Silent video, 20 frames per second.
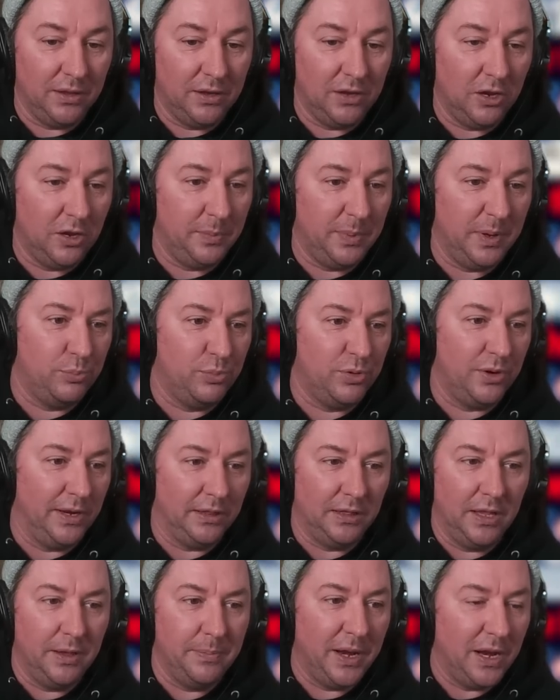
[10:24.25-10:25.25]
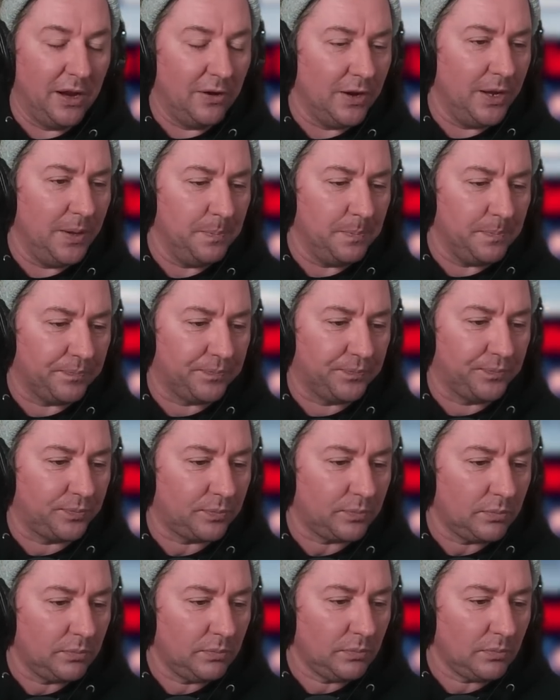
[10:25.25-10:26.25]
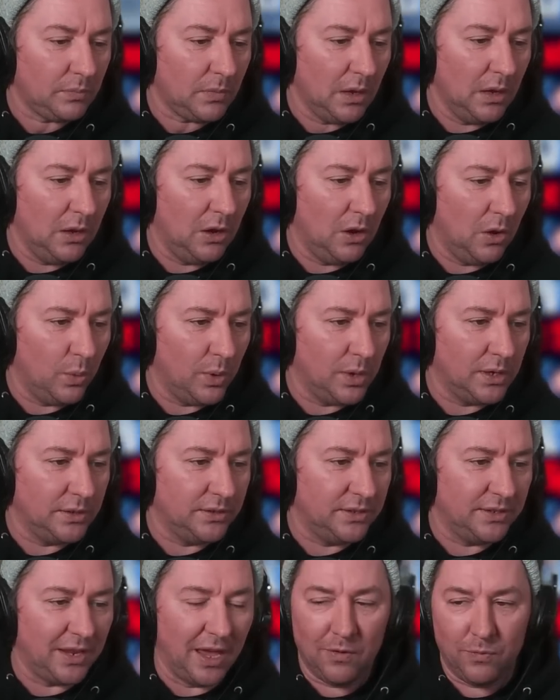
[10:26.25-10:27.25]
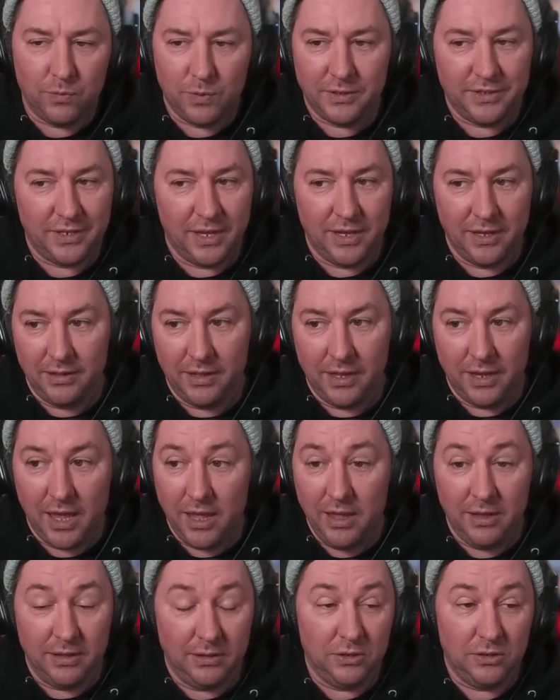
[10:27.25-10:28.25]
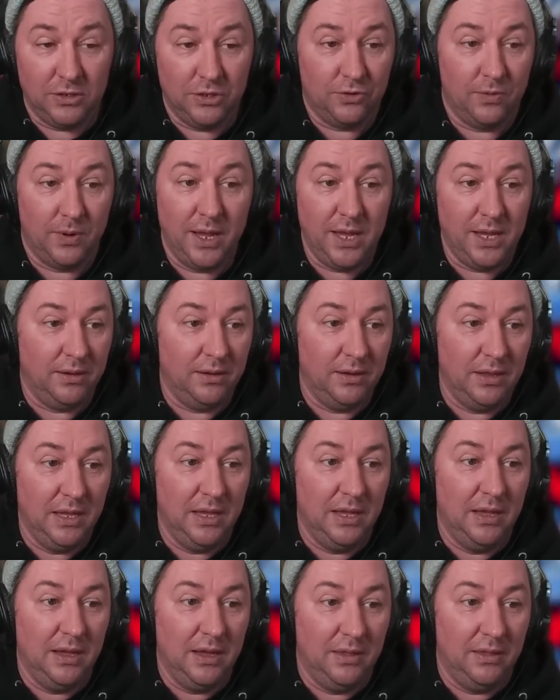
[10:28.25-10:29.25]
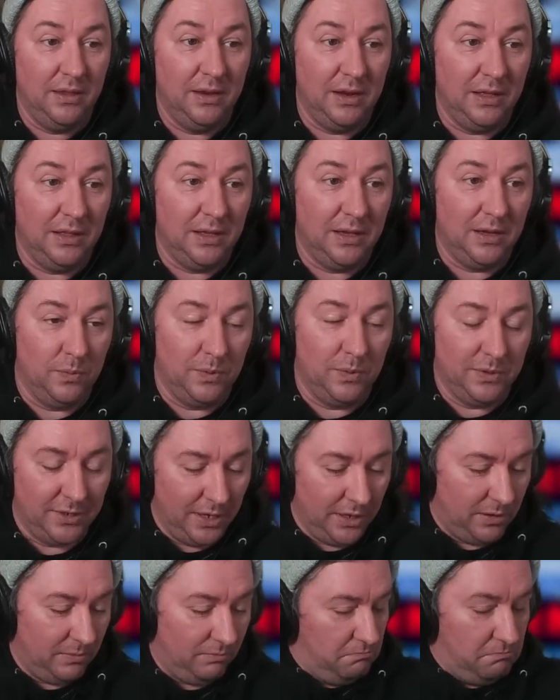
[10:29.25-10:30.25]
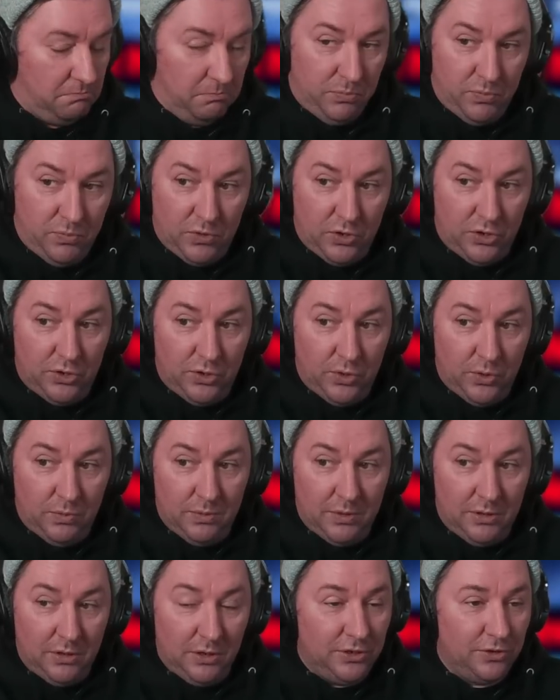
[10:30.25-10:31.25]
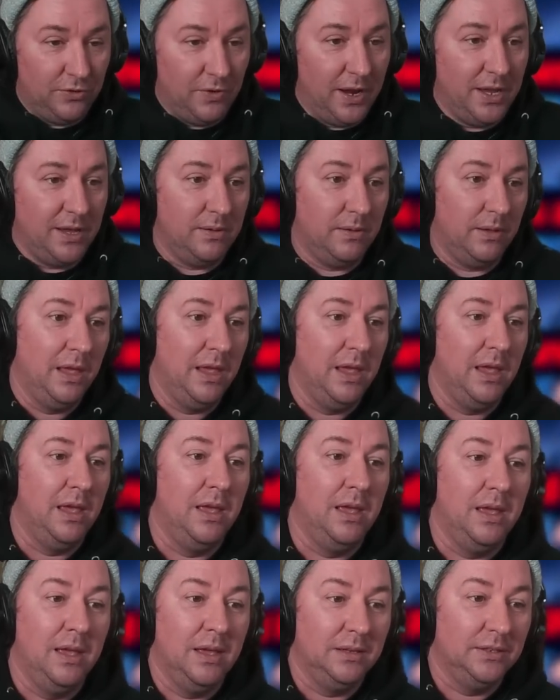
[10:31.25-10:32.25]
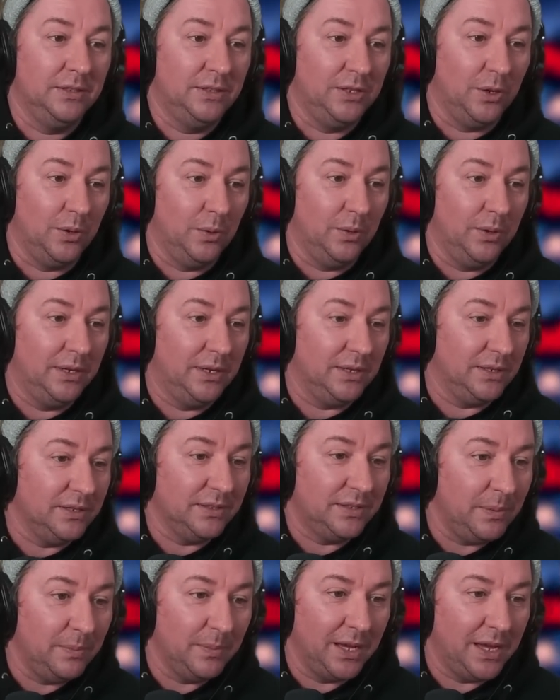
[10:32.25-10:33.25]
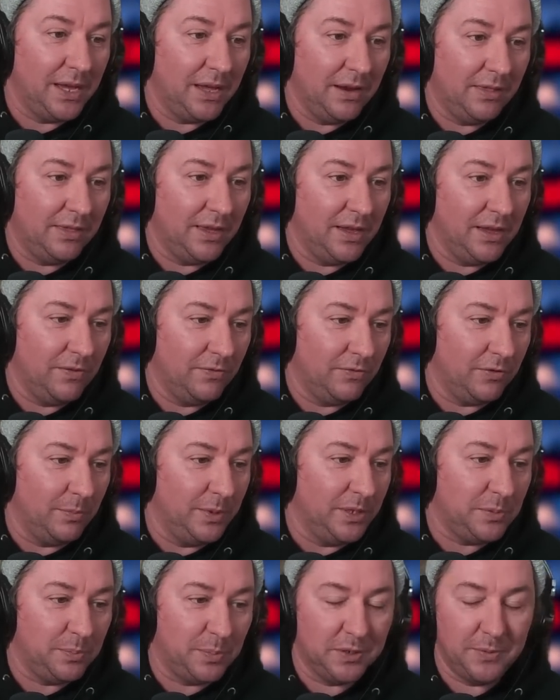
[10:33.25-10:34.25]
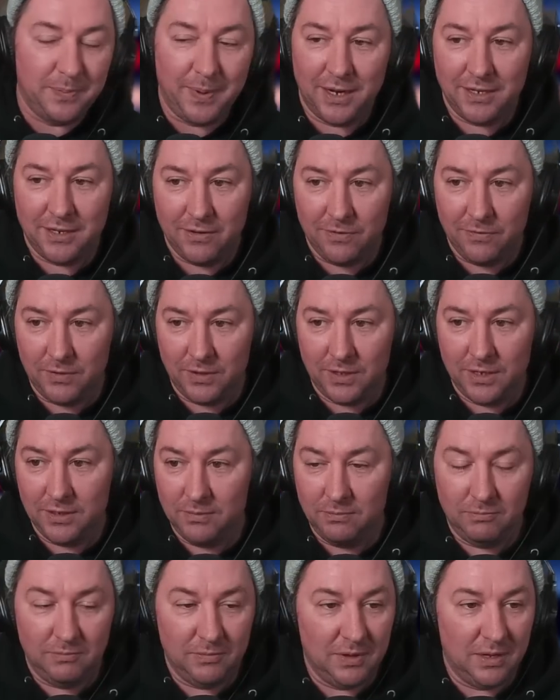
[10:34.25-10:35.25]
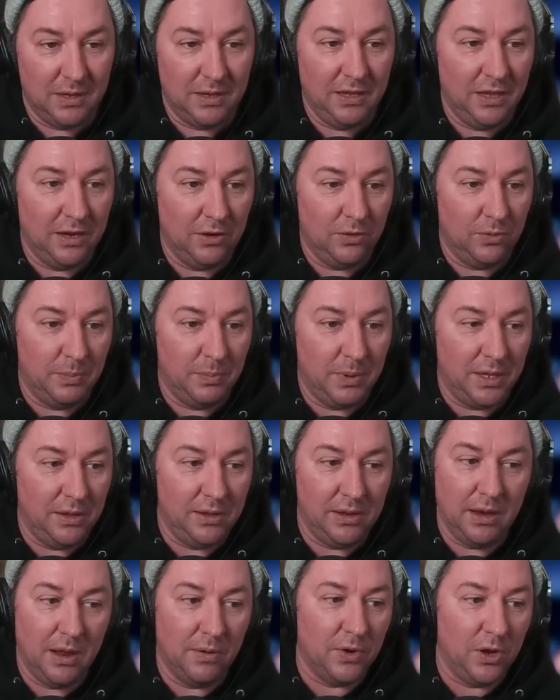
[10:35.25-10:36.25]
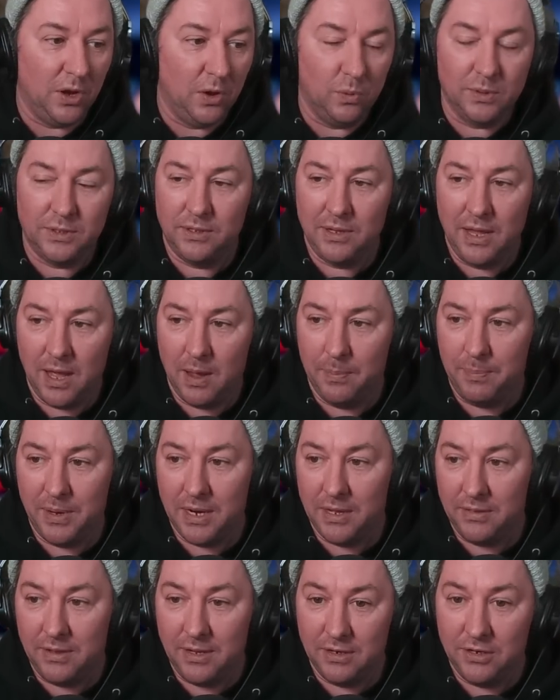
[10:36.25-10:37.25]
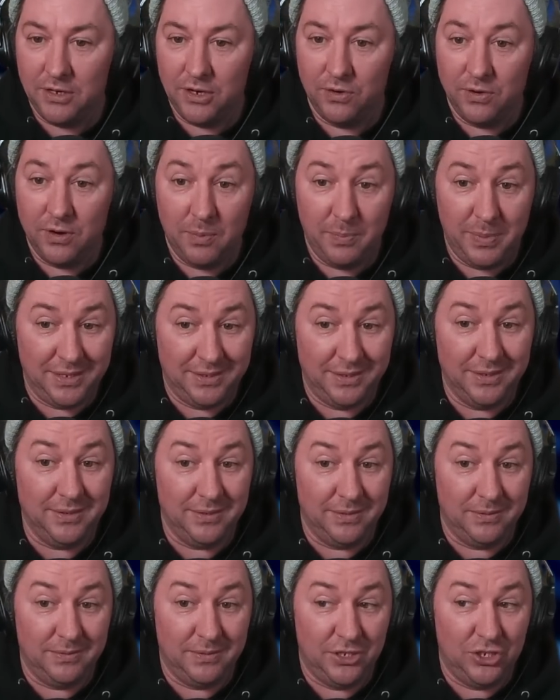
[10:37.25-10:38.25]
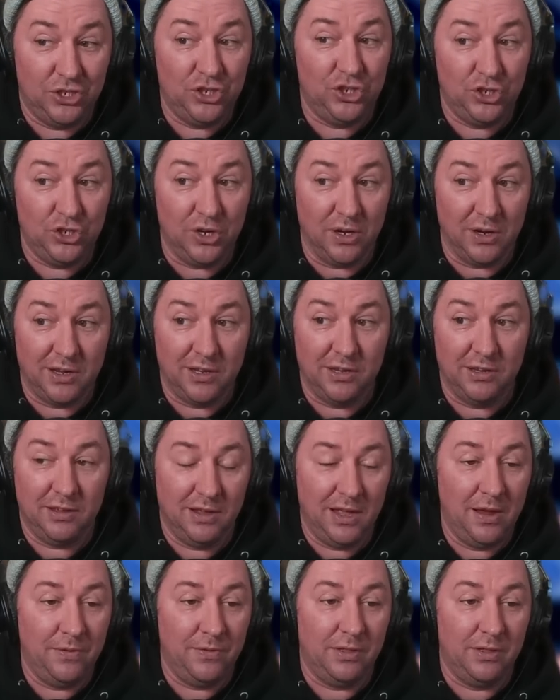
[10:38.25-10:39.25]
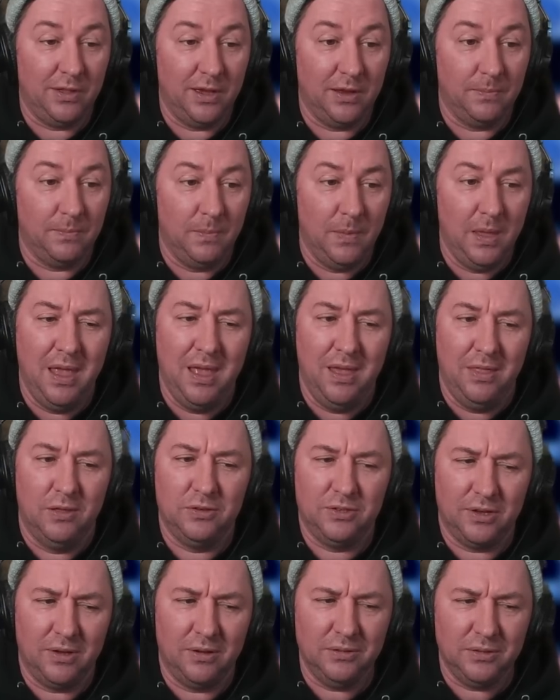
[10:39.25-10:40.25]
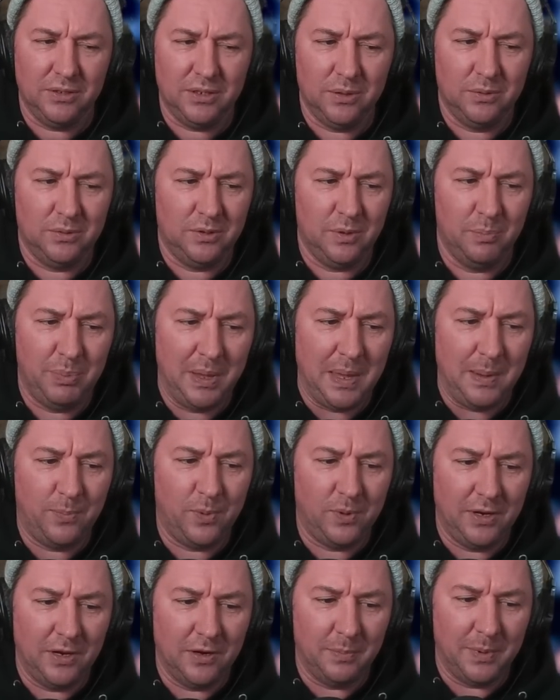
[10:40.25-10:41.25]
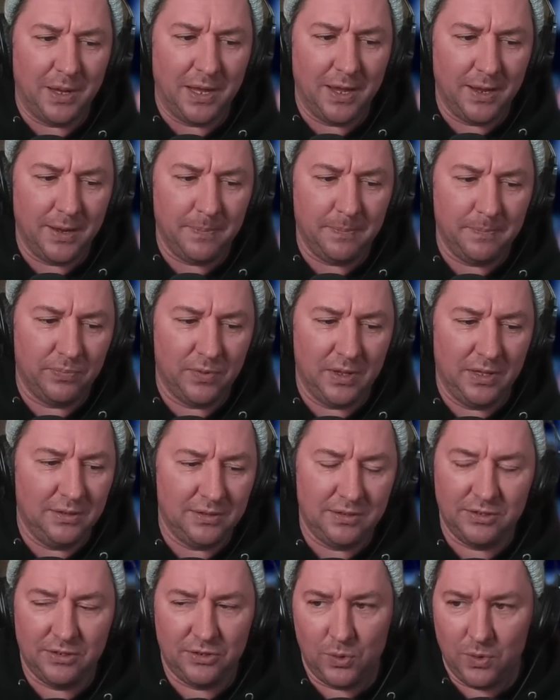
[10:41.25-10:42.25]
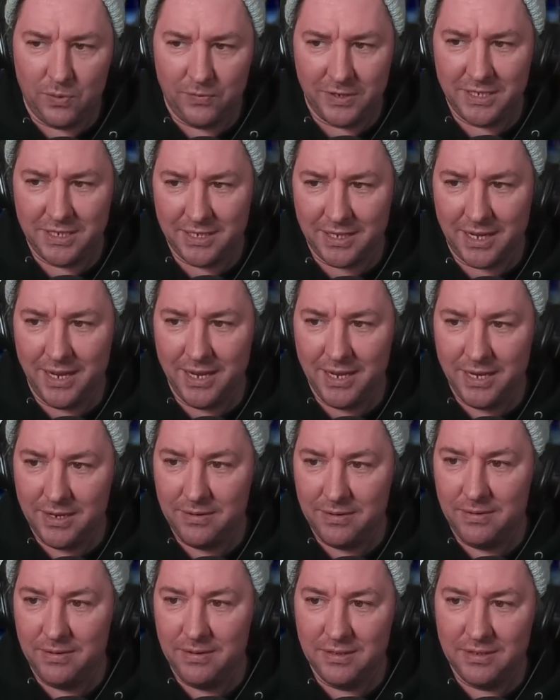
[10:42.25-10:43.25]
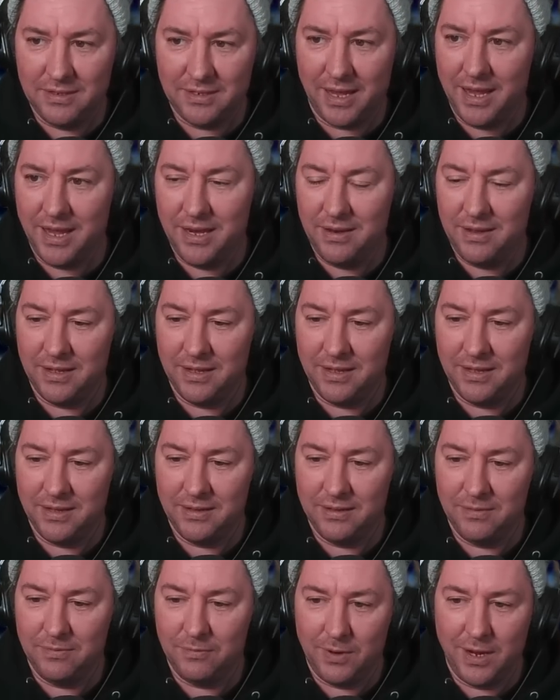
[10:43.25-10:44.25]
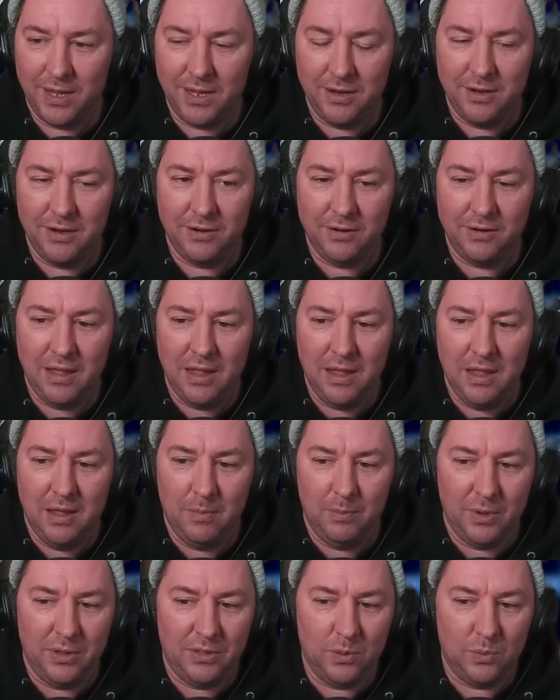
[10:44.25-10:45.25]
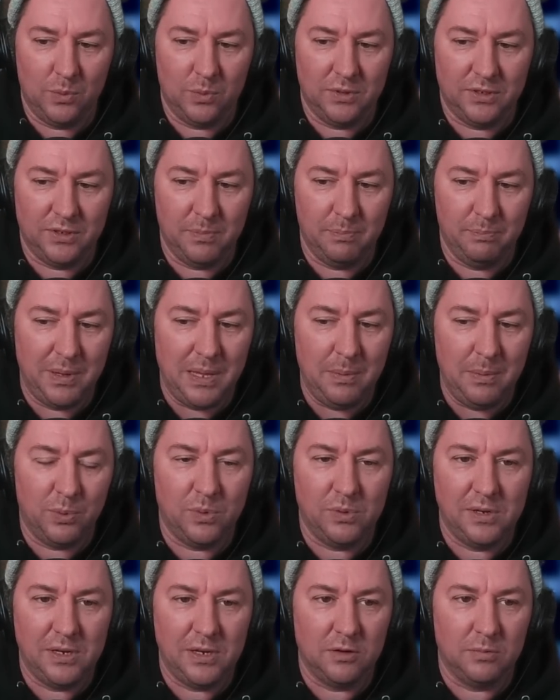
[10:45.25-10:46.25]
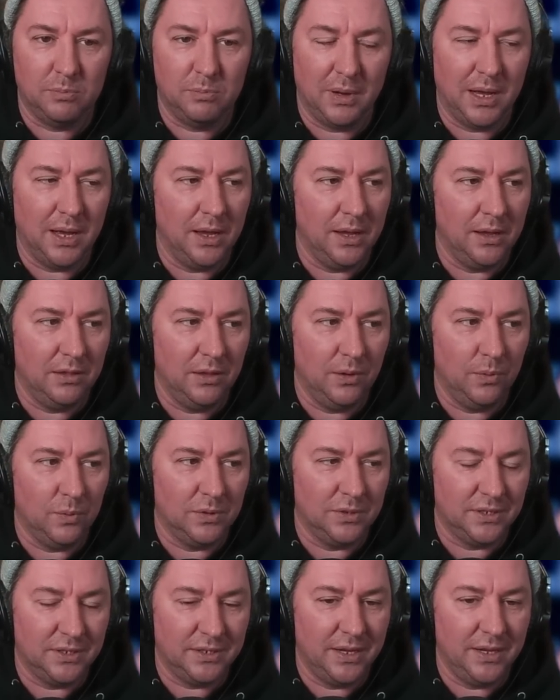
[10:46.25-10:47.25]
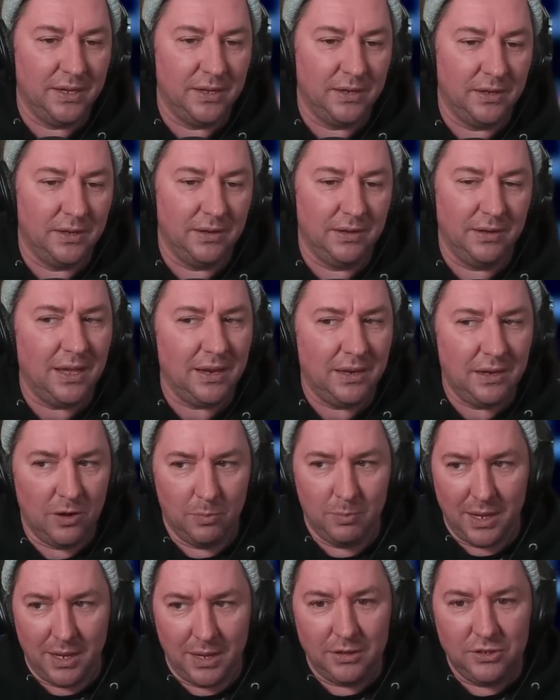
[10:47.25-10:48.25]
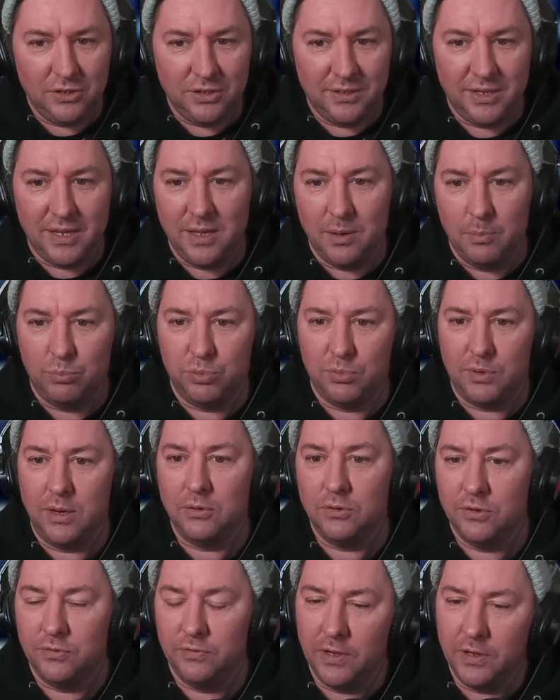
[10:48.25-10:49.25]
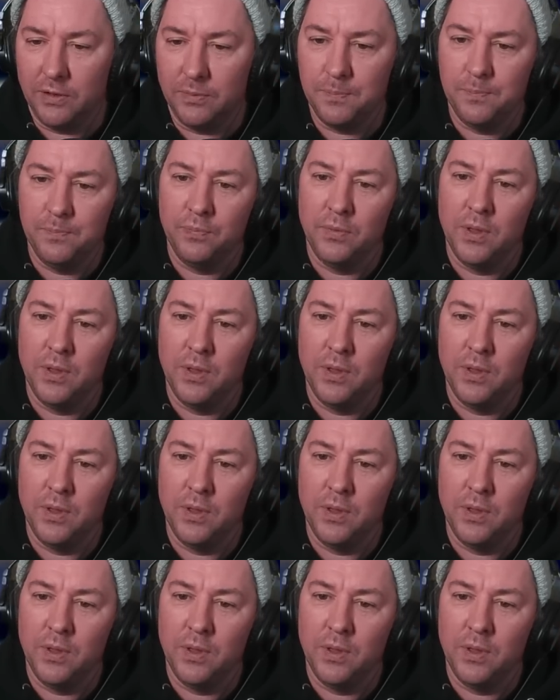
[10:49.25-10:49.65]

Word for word: it could have been preliminary. You know, where his staff was saying like, "Hey, it looks great," then Elon was like, "Looks great." So it doesn't seem like anything from this perspective that, you know, but you never know what happened on the interior because it shook everything. There's also some people nearby, and this is sort of a side side uh, rant here, but there were some people nearby that were saying, not nearby, I should say in Brownsville,